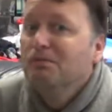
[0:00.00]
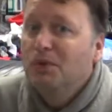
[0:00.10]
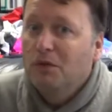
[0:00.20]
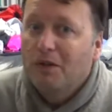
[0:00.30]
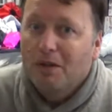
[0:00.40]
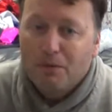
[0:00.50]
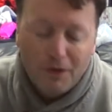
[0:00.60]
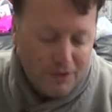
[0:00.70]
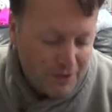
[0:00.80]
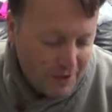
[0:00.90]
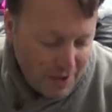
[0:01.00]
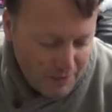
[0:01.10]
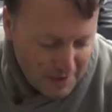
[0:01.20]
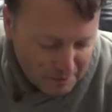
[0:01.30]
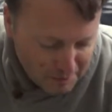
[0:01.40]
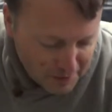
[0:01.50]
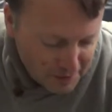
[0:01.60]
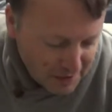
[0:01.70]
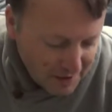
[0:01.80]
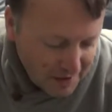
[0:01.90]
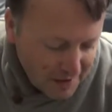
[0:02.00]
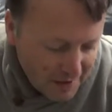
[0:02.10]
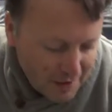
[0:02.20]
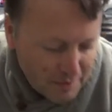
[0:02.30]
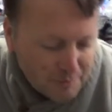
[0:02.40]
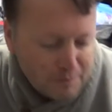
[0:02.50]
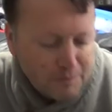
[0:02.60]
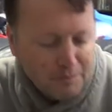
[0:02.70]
birthday present heavy. A